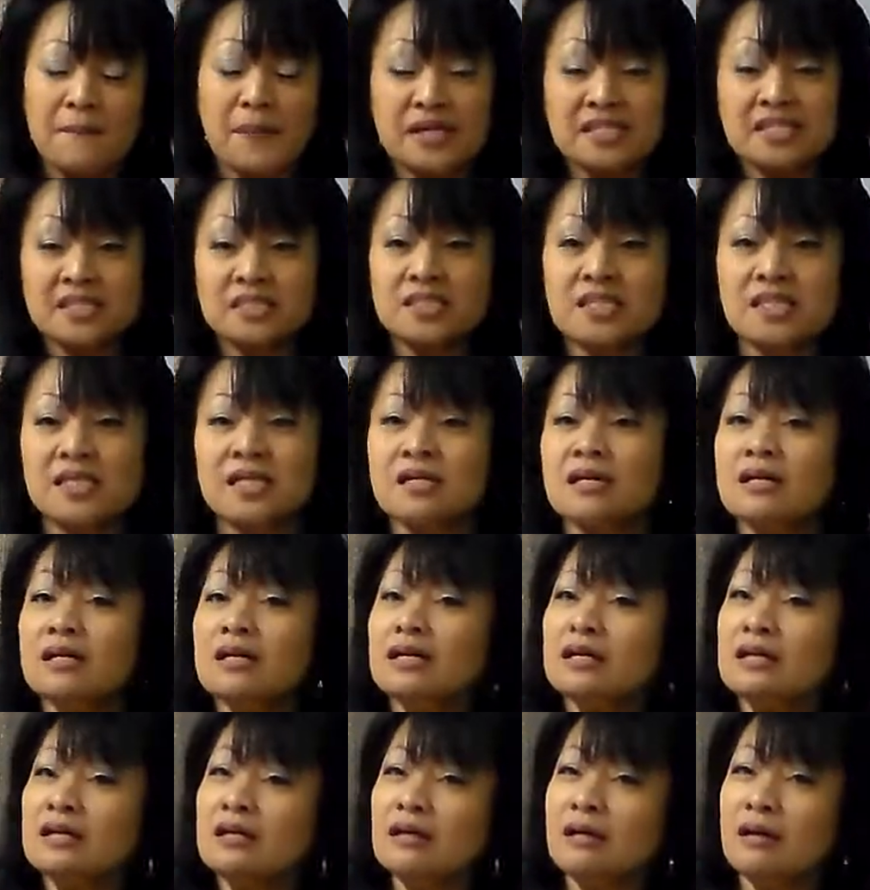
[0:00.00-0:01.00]
But
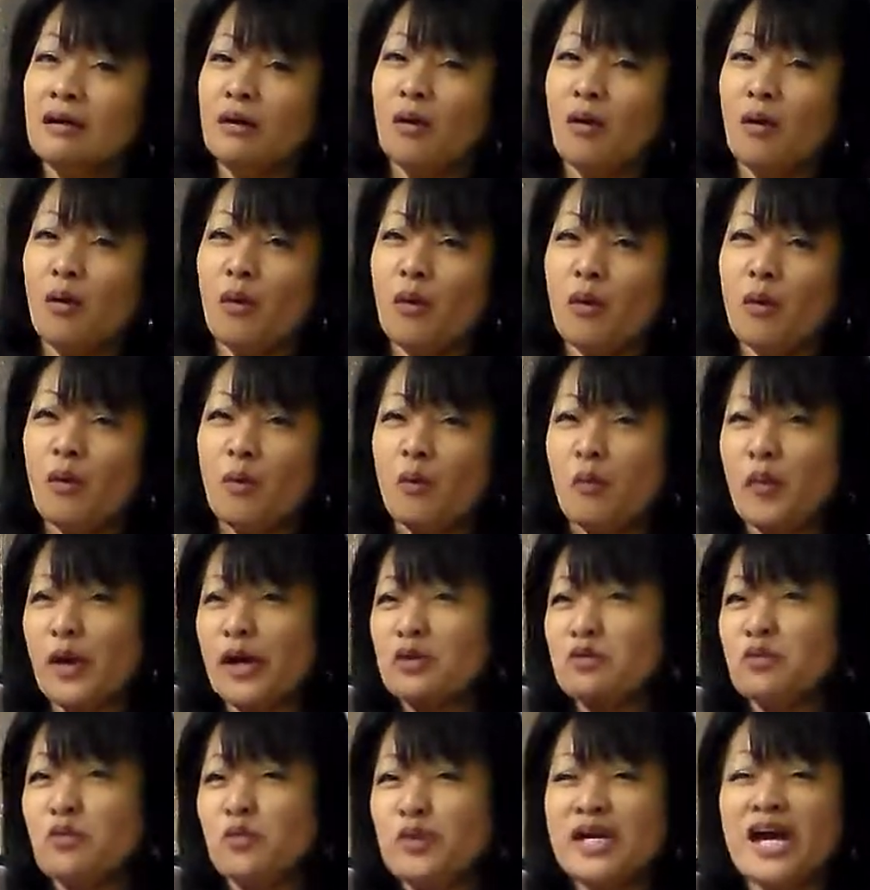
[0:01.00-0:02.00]
see,
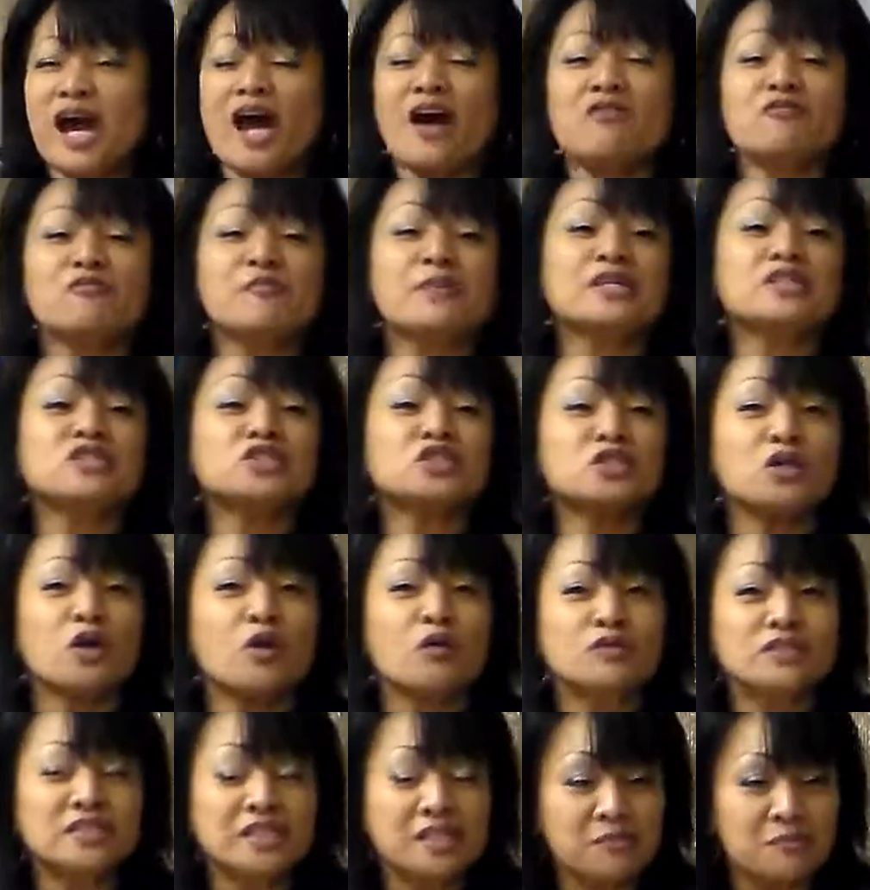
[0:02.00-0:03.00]
when we have been
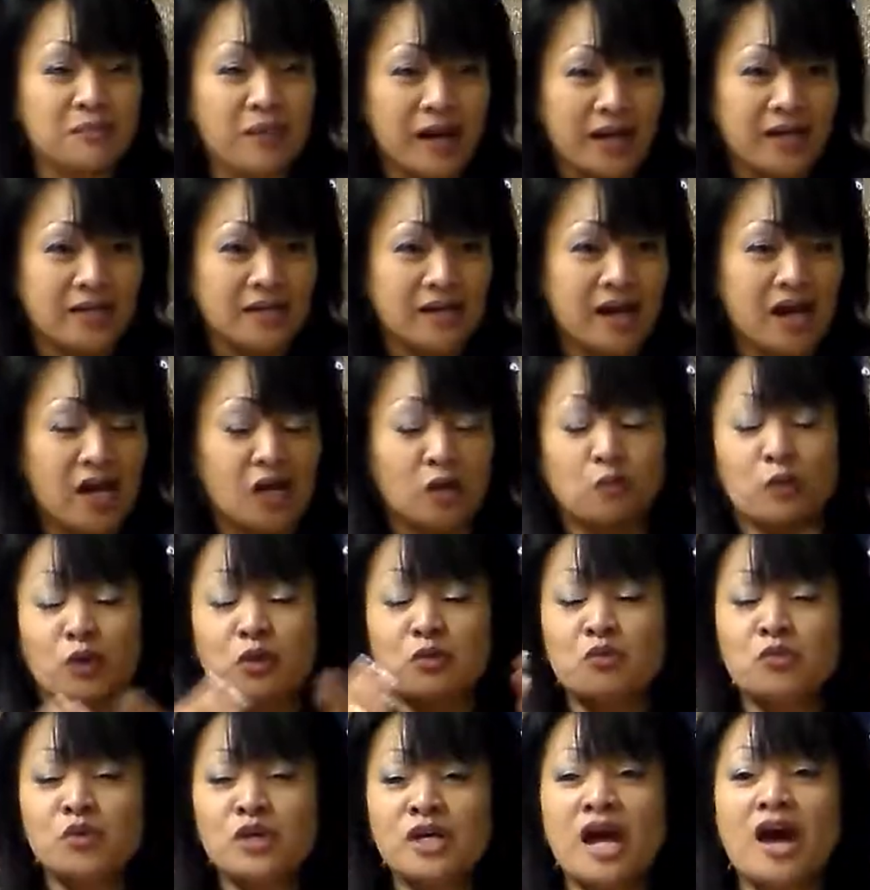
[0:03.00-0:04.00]
chosen by God,
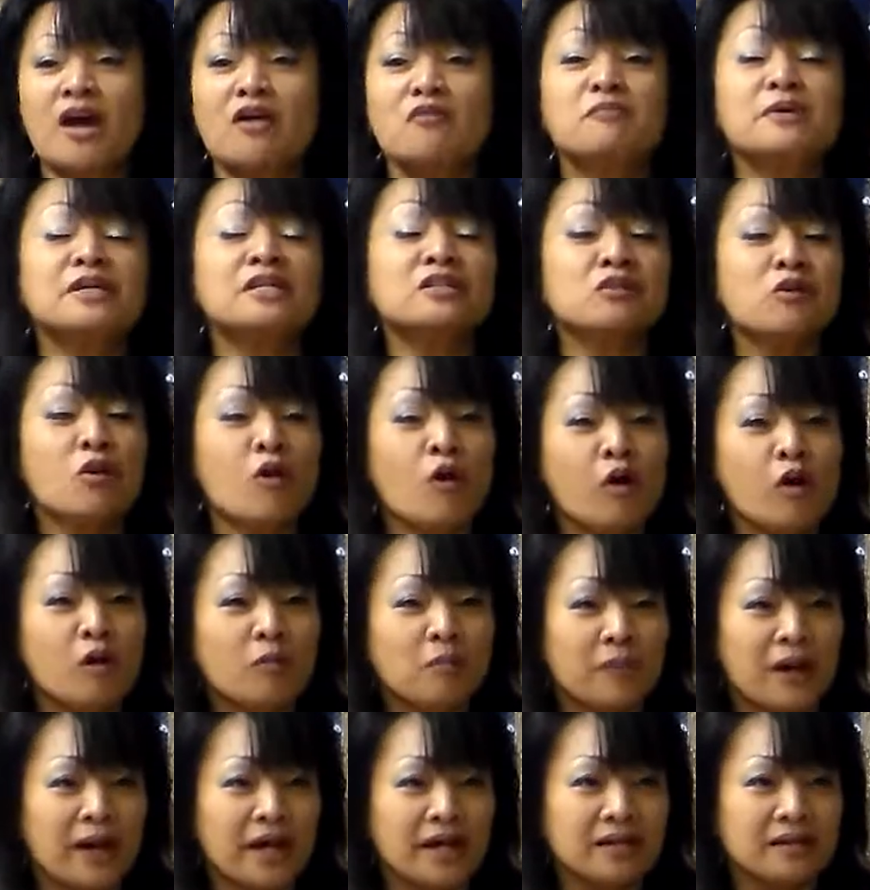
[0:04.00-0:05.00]
when we have been
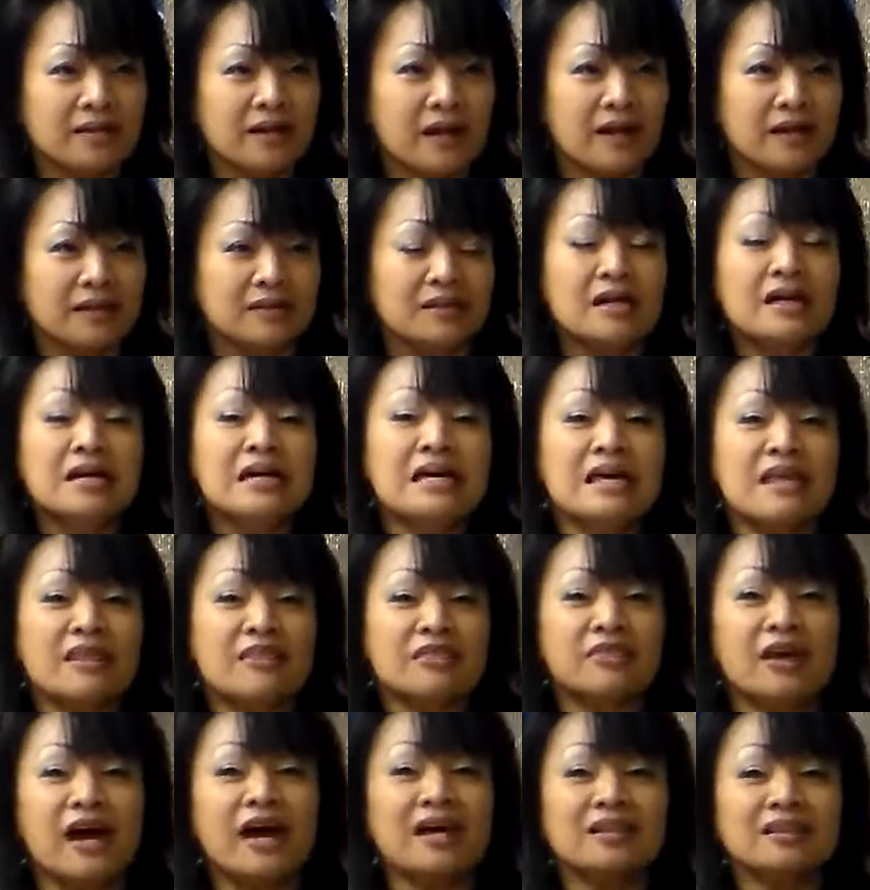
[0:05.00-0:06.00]
called by God,
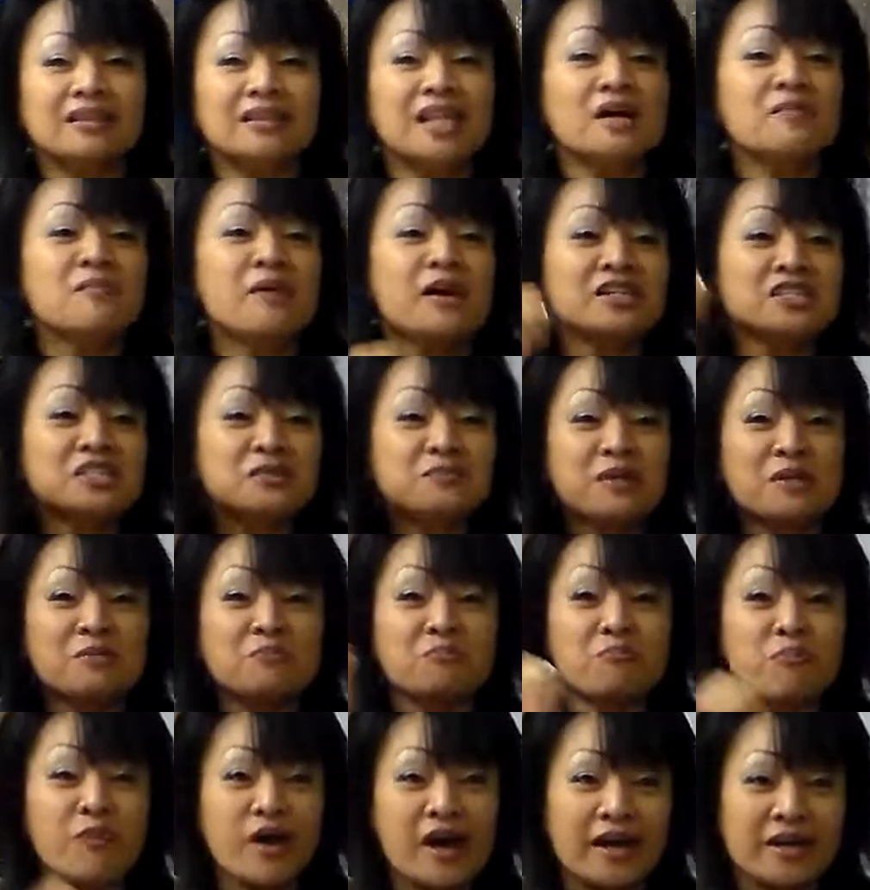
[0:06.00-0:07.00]
that love has
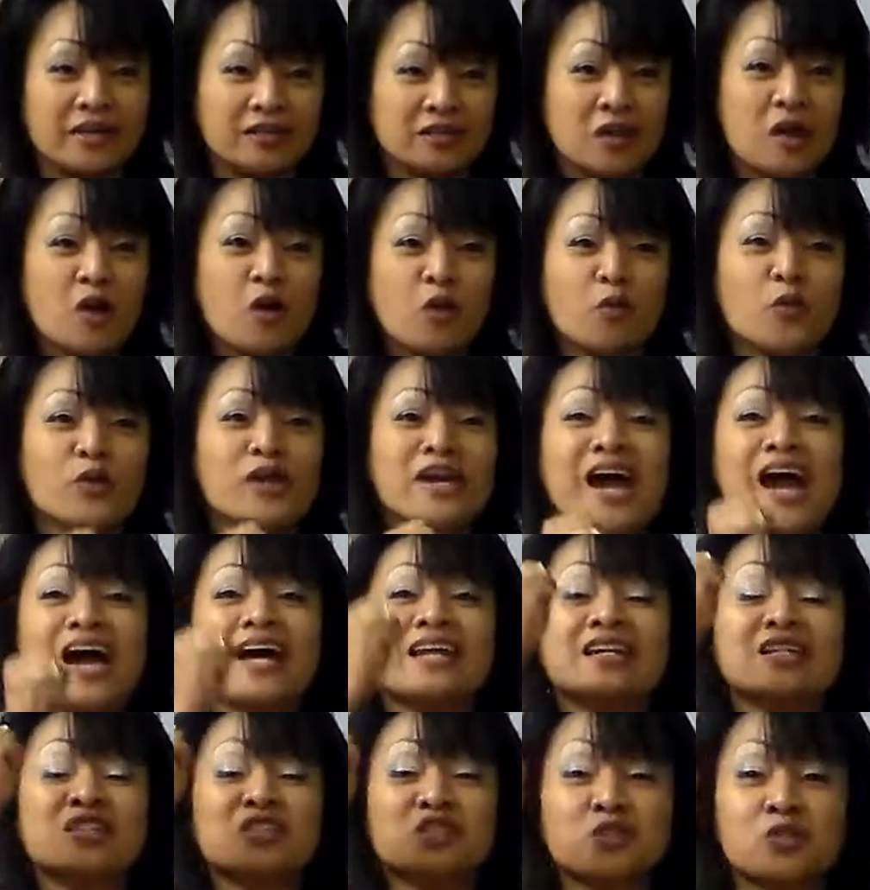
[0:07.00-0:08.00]
been marked. We
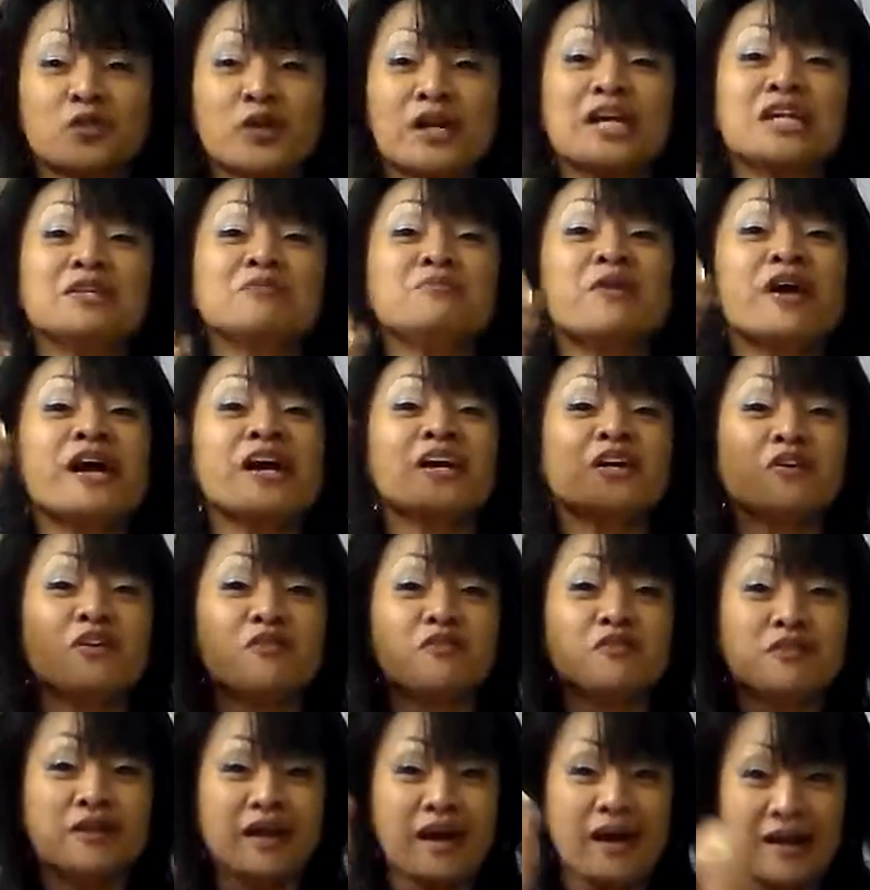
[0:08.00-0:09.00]
had a trademark
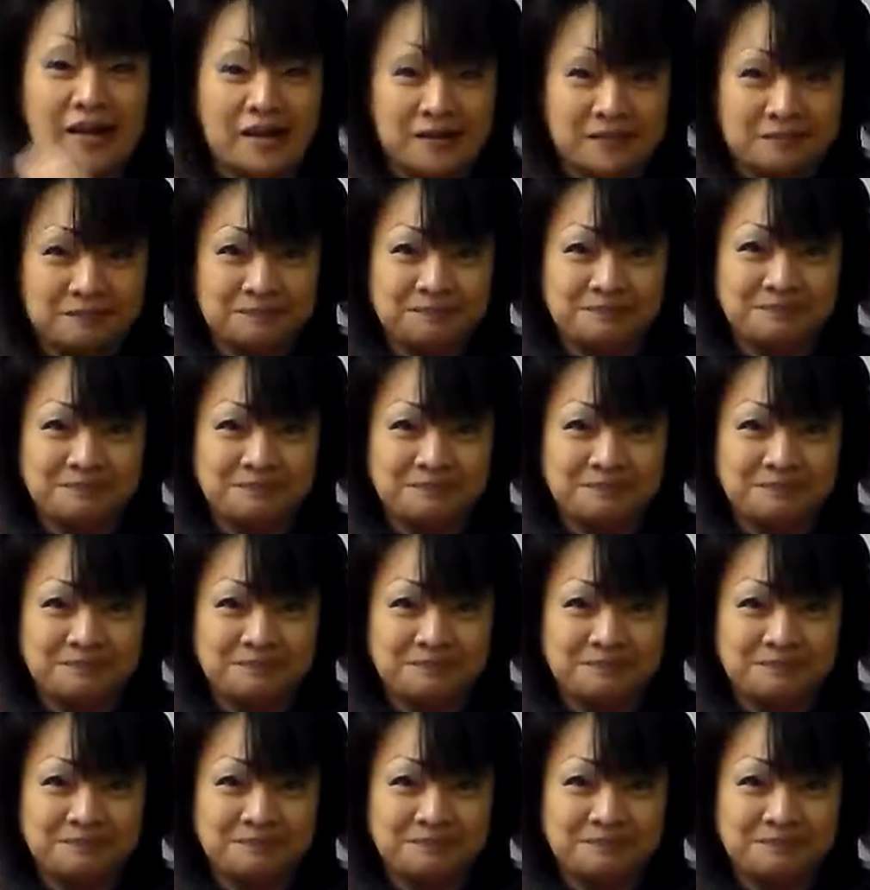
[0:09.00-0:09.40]
of God.